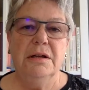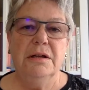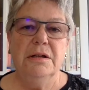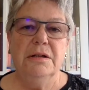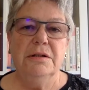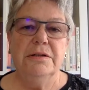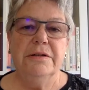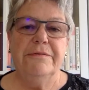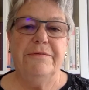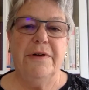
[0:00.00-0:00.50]

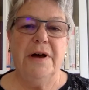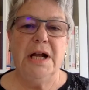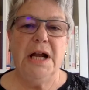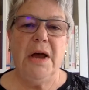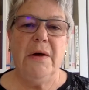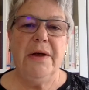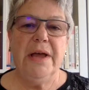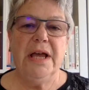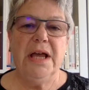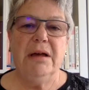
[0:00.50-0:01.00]
So
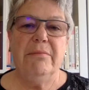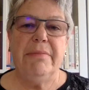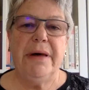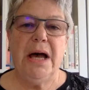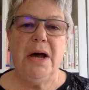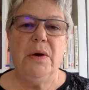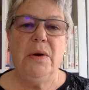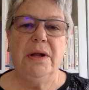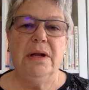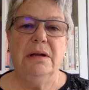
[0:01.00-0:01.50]
following a
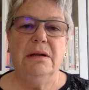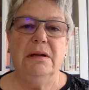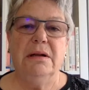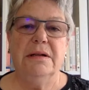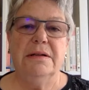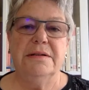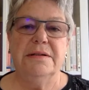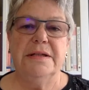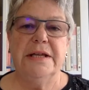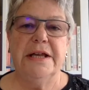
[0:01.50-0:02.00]
Bowen
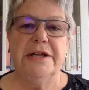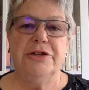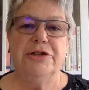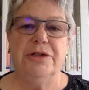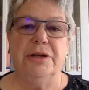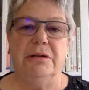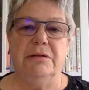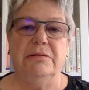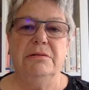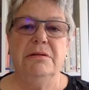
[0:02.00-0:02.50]

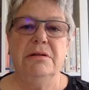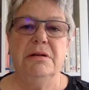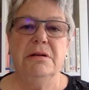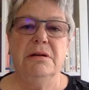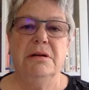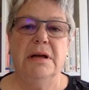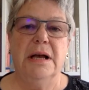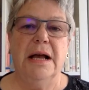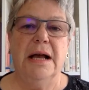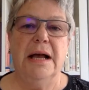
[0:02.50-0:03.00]
session,
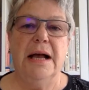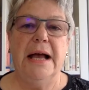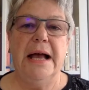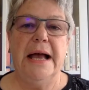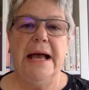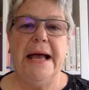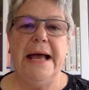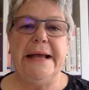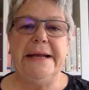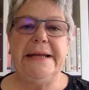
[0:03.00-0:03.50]

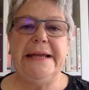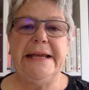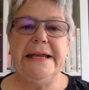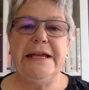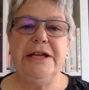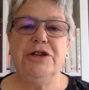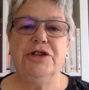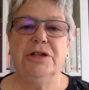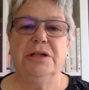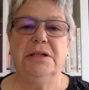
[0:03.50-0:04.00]

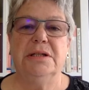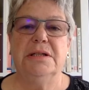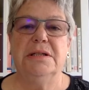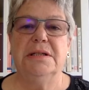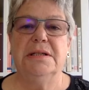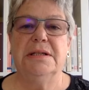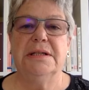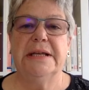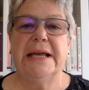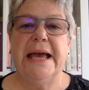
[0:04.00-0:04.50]

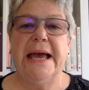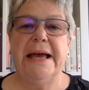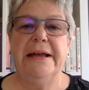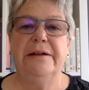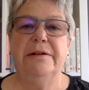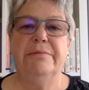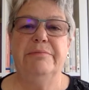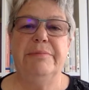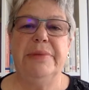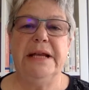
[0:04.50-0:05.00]
adhesions
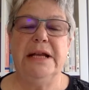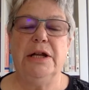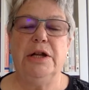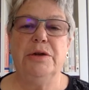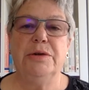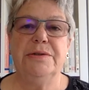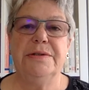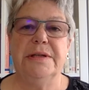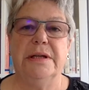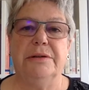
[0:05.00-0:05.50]
can be
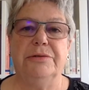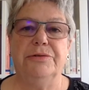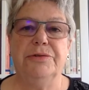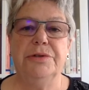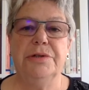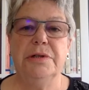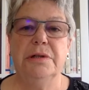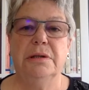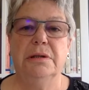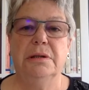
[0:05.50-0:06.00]
loosened,